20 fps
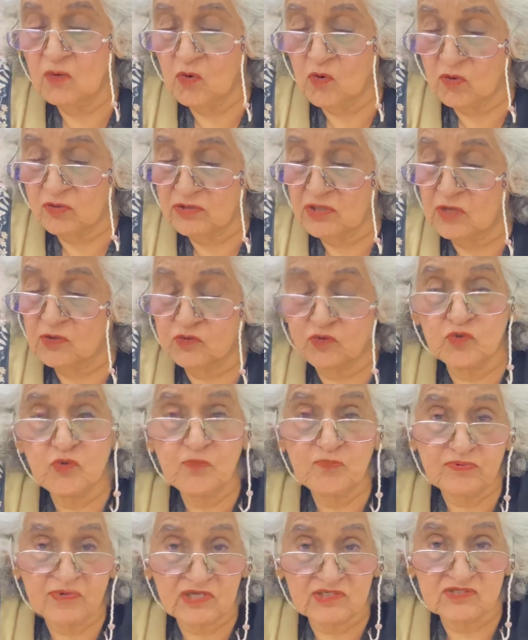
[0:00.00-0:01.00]
oral
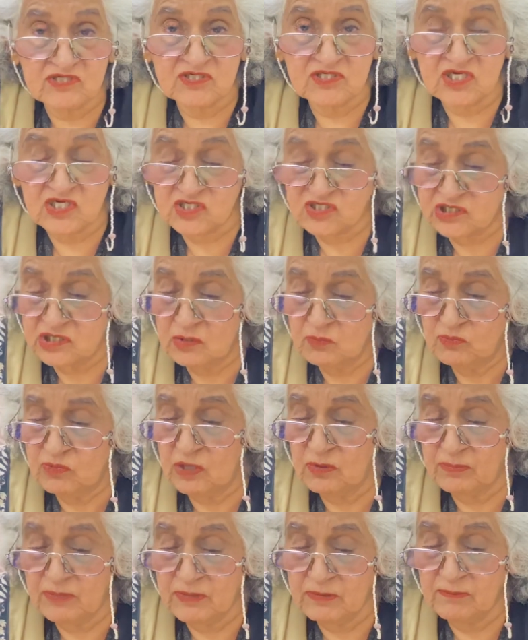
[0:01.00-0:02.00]
group presentation
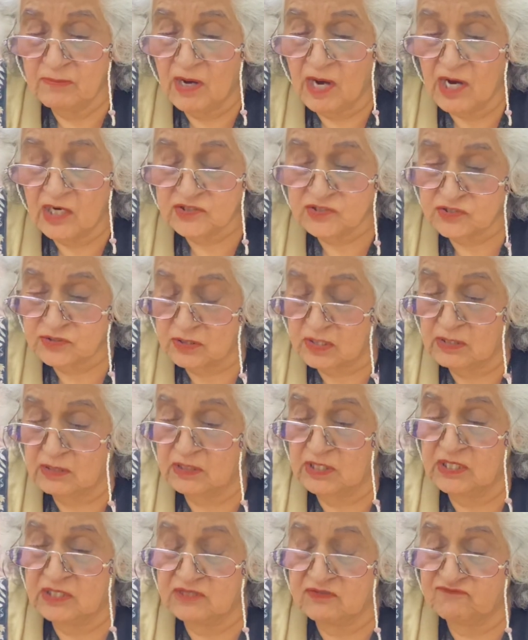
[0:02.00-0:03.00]
will be marked
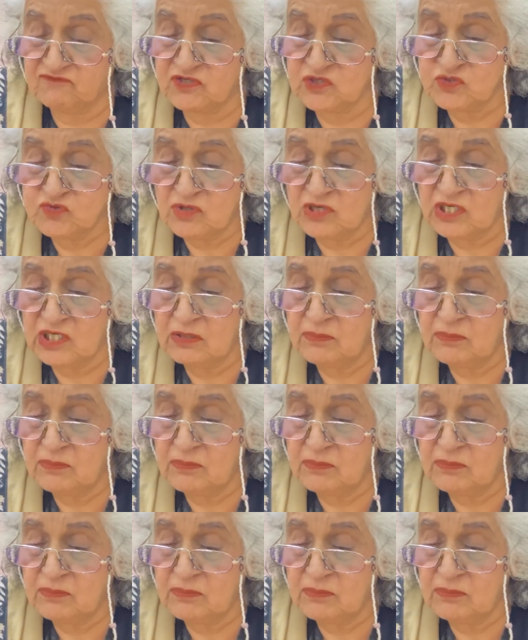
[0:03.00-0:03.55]
individually,